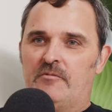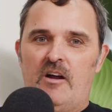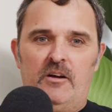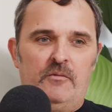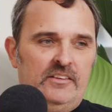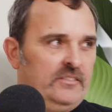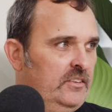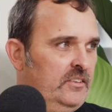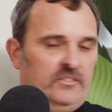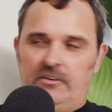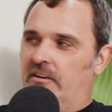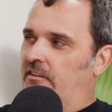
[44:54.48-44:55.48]
rogue ones that
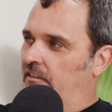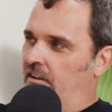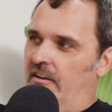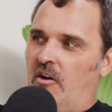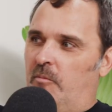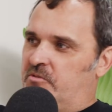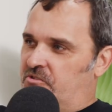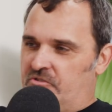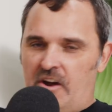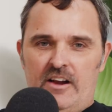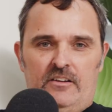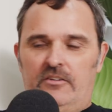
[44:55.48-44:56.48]
just sort of hop
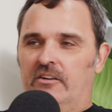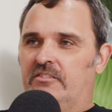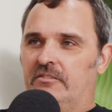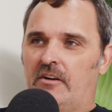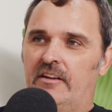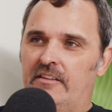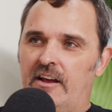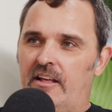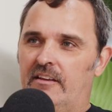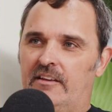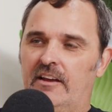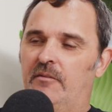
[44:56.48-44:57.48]
straight across the road. They
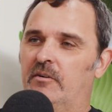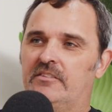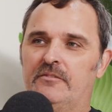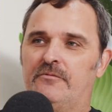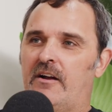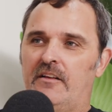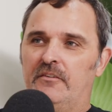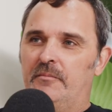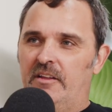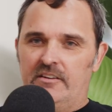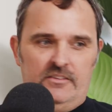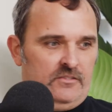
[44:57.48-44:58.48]
don't care what's in front of them.
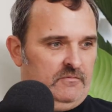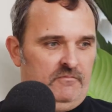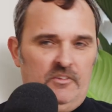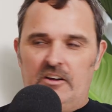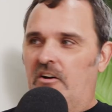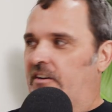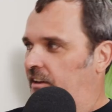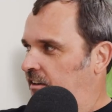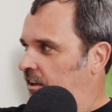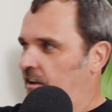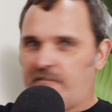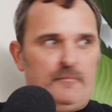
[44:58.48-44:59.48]
They're just I need
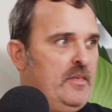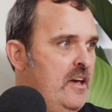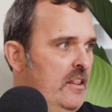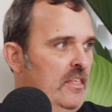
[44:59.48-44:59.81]
to get from there to